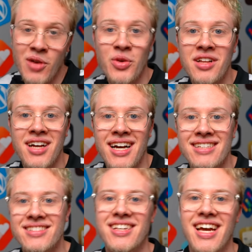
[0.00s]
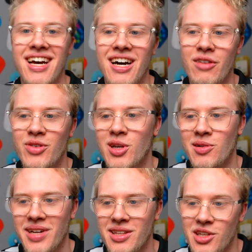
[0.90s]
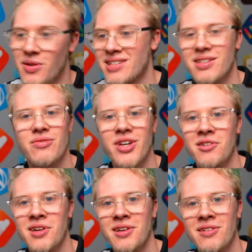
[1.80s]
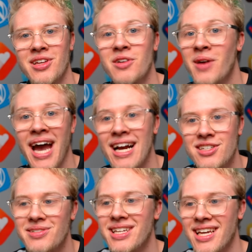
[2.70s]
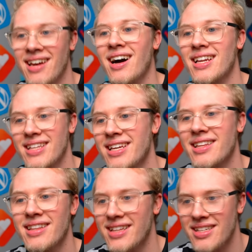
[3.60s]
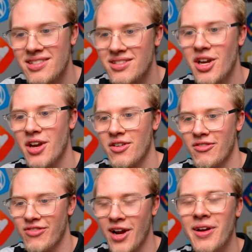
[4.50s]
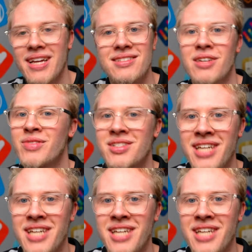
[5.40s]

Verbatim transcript: I realized uh, if you go to like the US configurator, you actually cannot get this variant of this